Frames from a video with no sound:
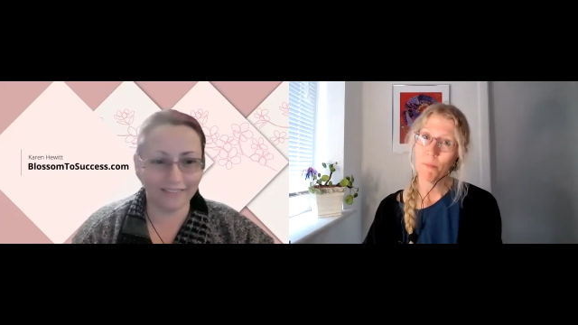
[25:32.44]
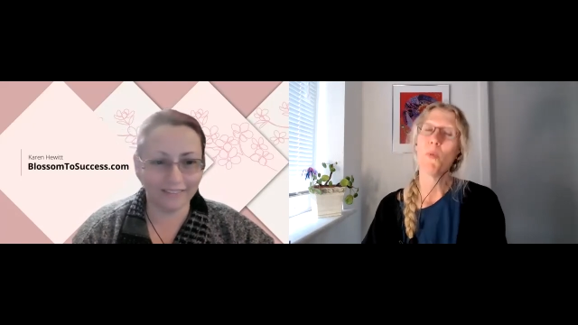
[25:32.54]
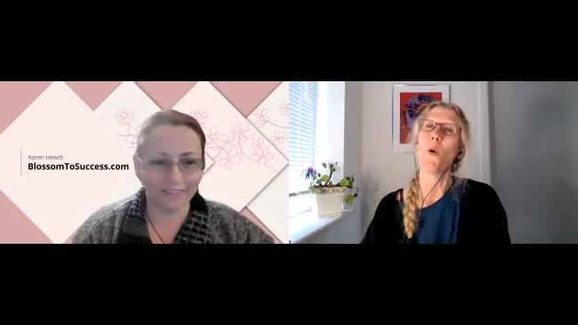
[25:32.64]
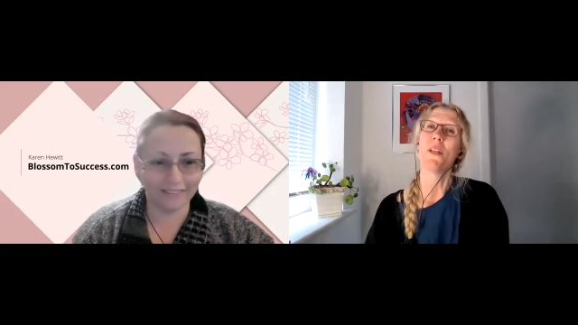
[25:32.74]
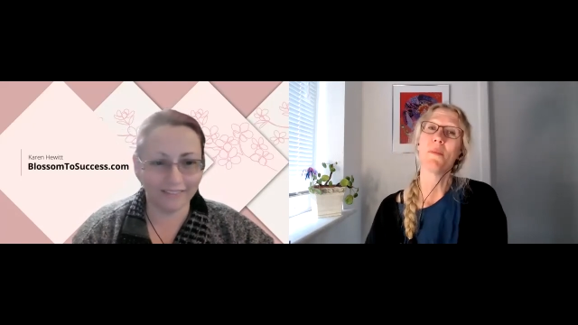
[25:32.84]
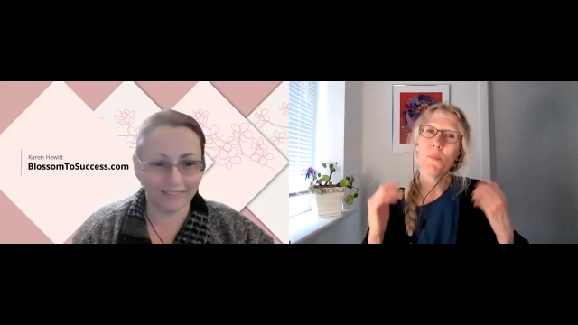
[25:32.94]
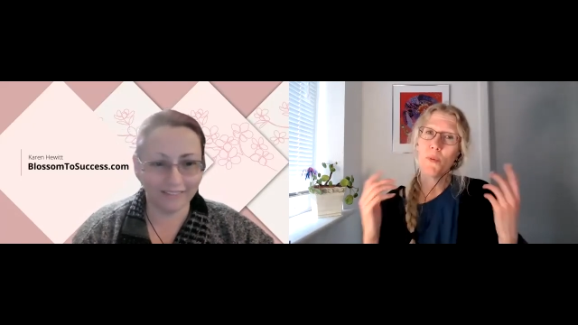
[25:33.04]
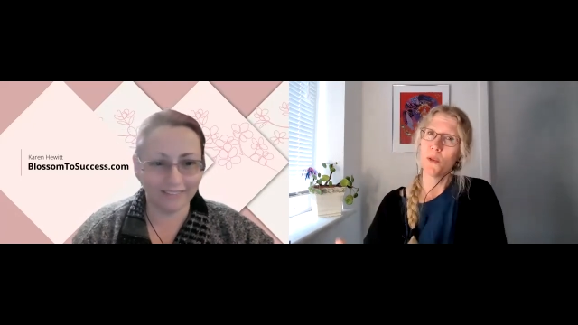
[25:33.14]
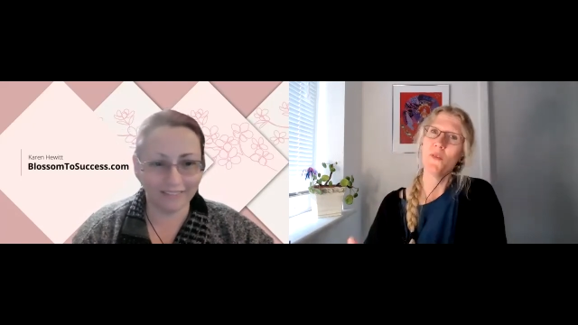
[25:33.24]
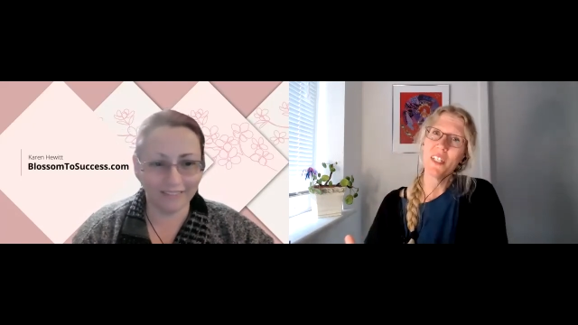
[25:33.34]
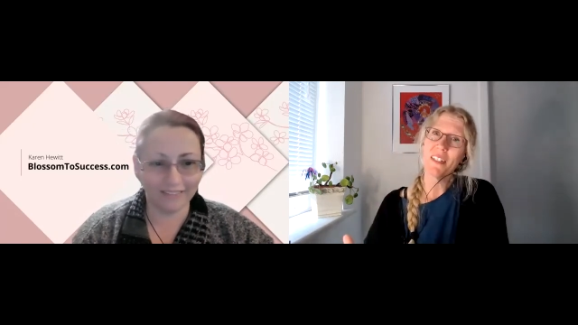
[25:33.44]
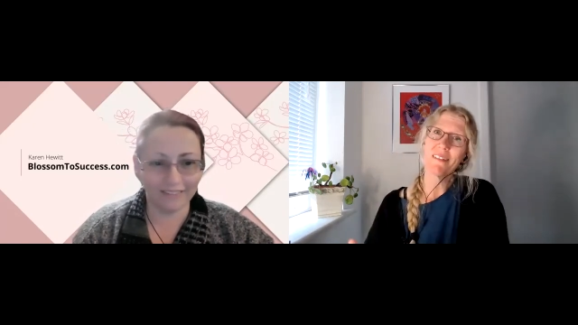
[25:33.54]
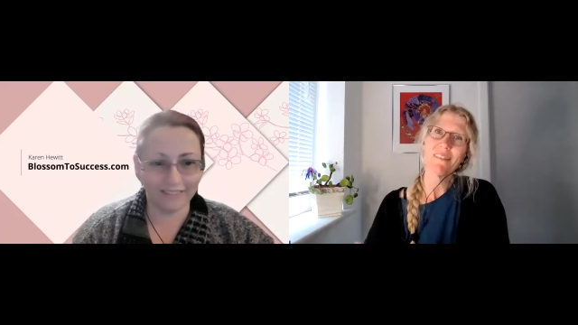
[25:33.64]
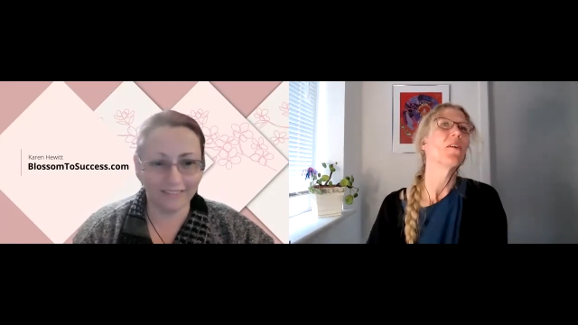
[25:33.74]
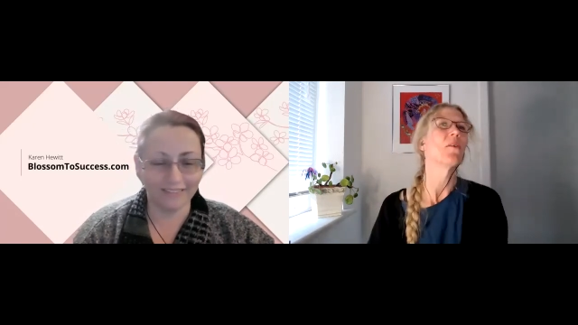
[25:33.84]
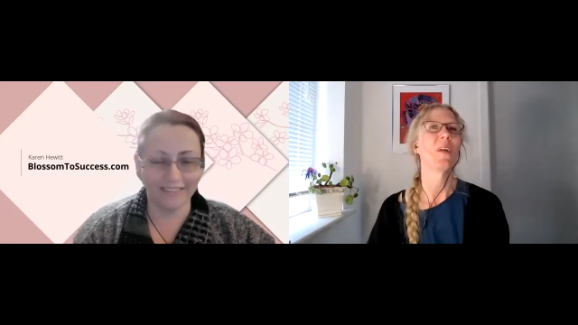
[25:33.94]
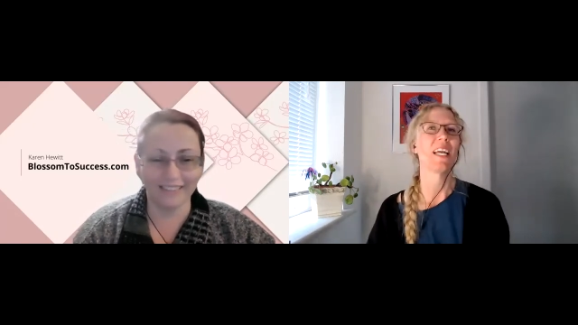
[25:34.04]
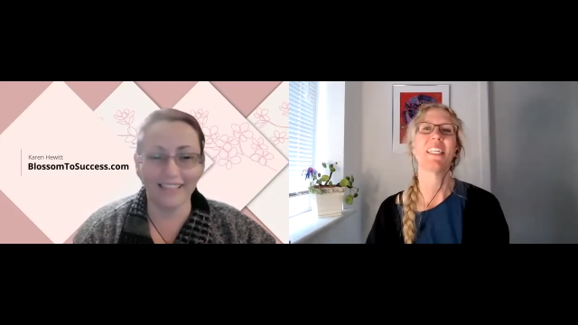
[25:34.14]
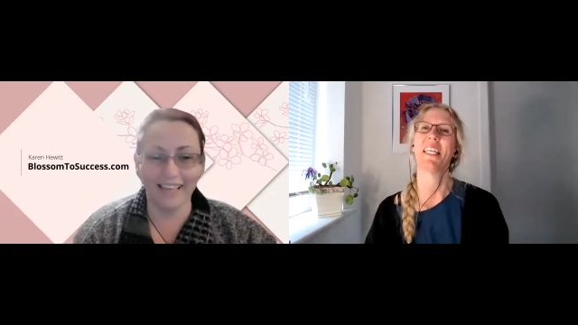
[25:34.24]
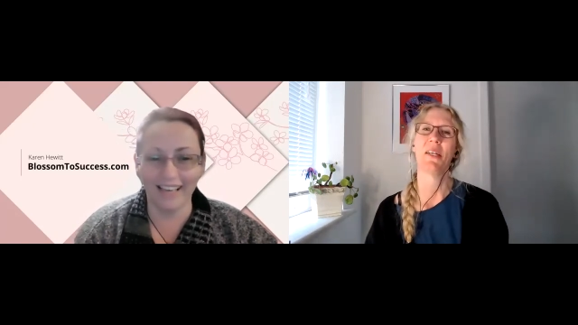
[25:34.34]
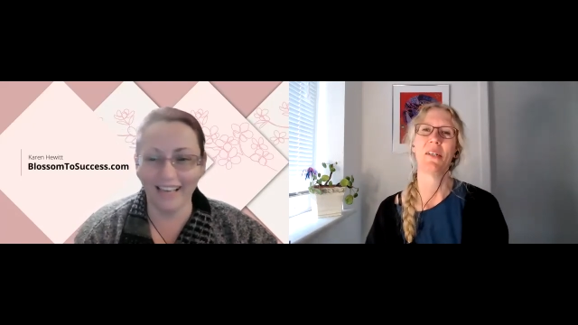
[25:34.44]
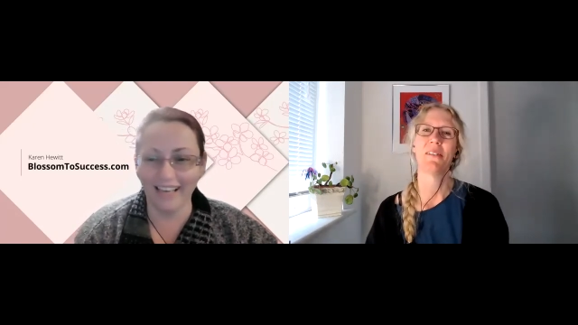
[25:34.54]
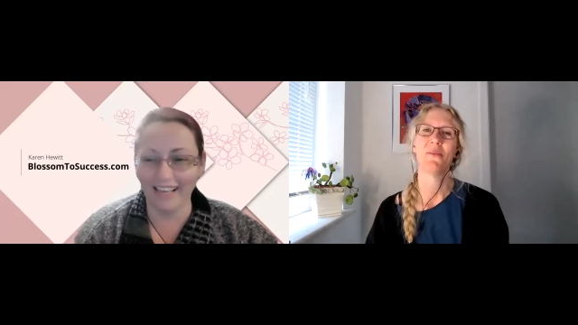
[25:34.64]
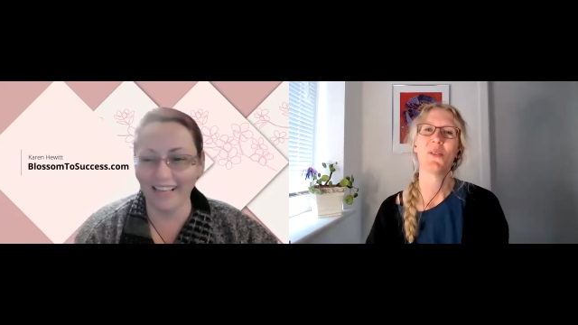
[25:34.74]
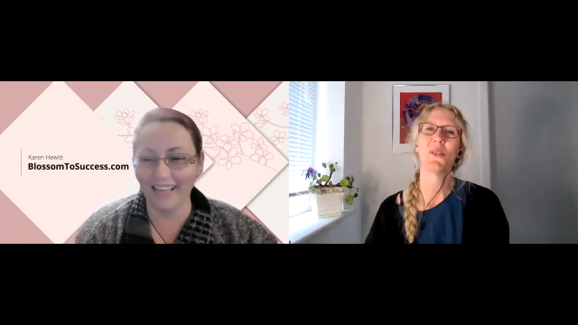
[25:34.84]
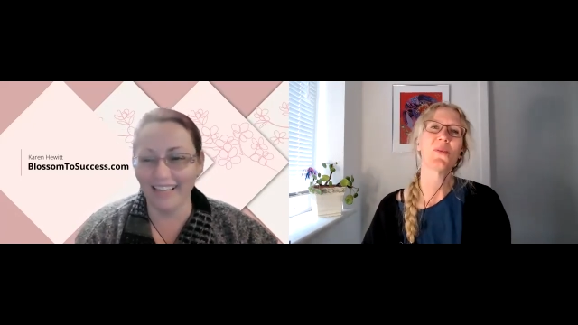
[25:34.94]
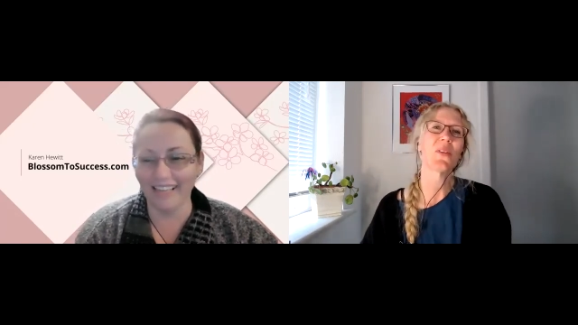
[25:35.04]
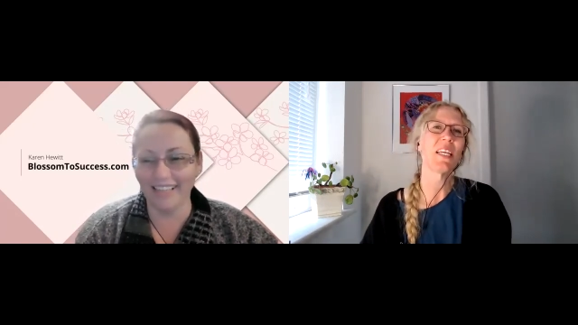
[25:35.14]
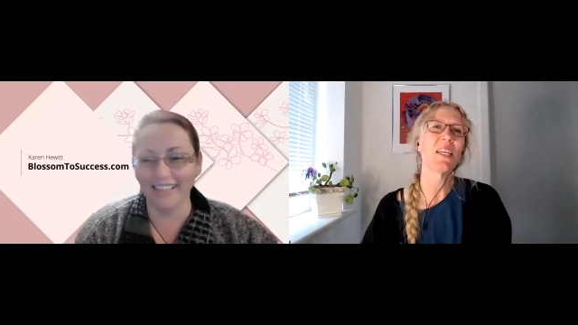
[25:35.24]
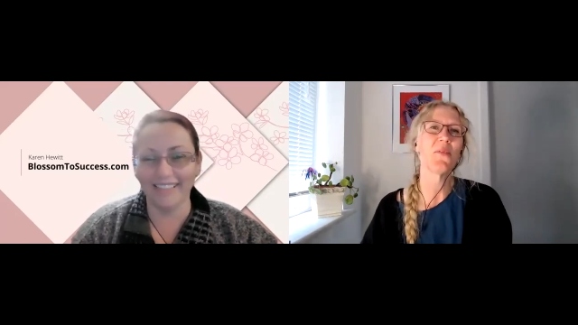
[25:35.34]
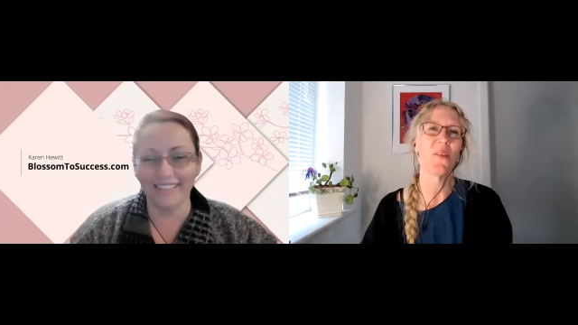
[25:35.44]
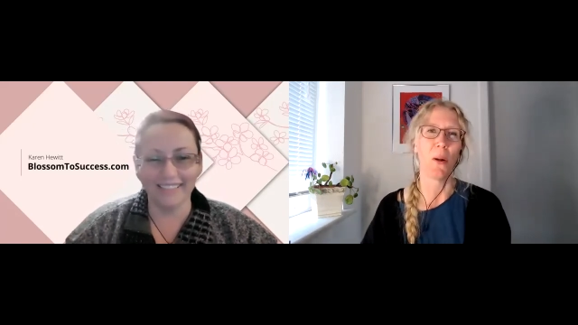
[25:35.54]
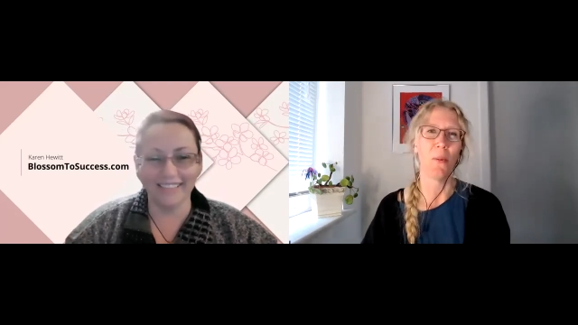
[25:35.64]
Speaker 1: Point proven right here. so thank you very